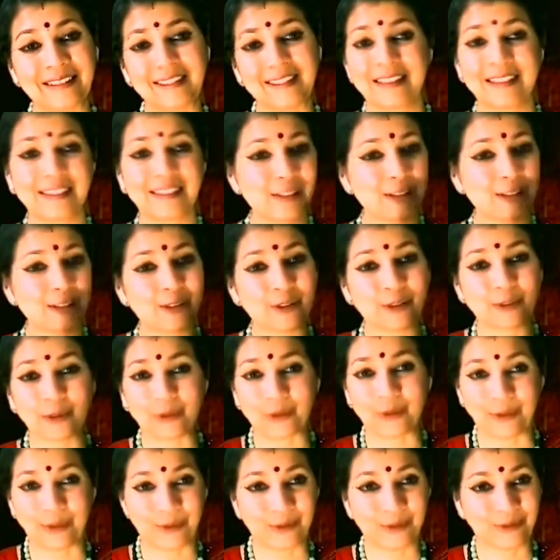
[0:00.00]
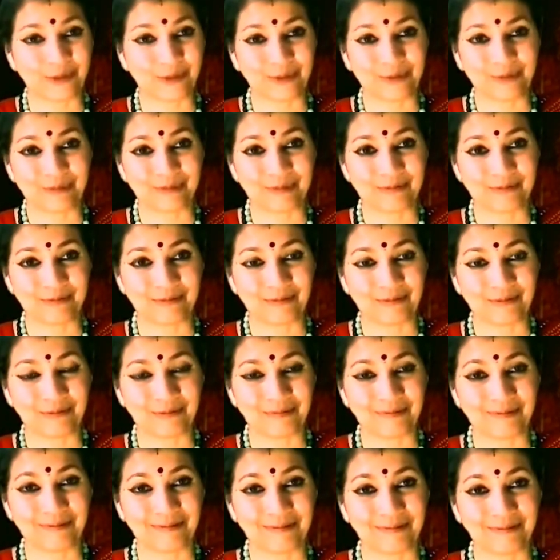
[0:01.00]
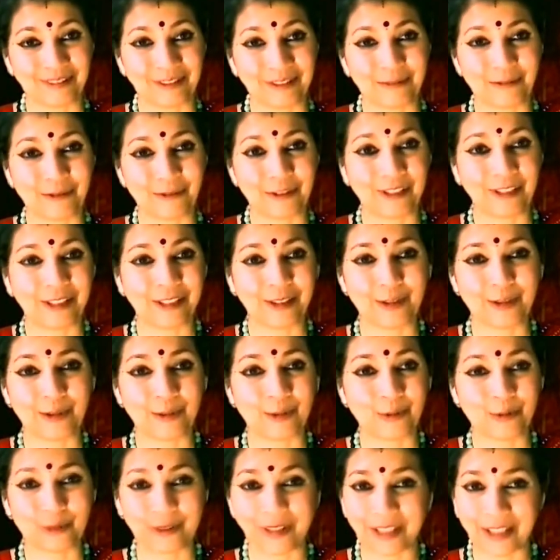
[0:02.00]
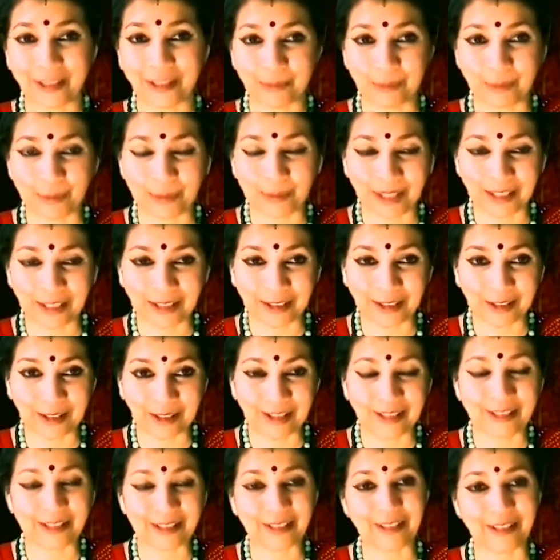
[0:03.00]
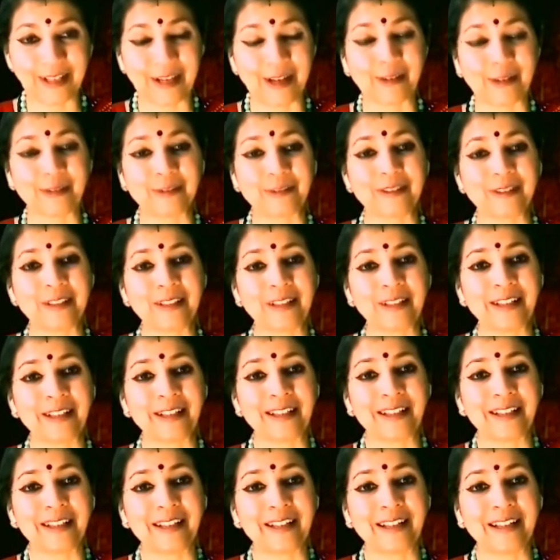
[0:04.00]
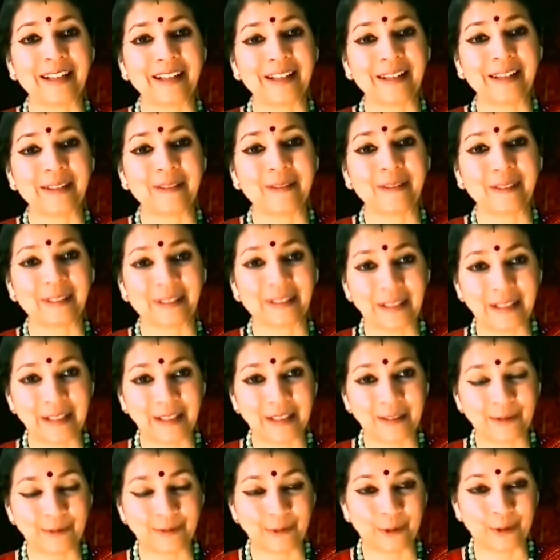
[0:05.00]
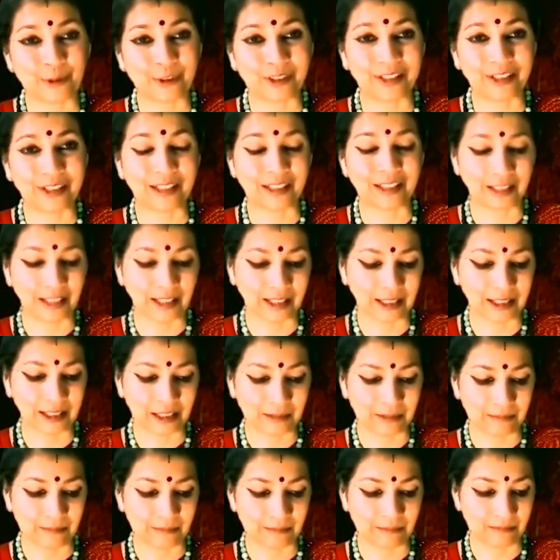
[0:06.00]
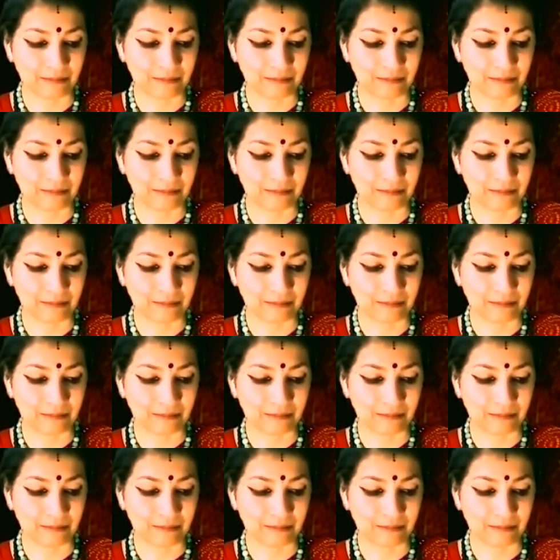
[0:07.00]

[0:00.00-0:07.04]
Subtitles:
Just this toe. The first toe, he presses it down with a little force, and that's it.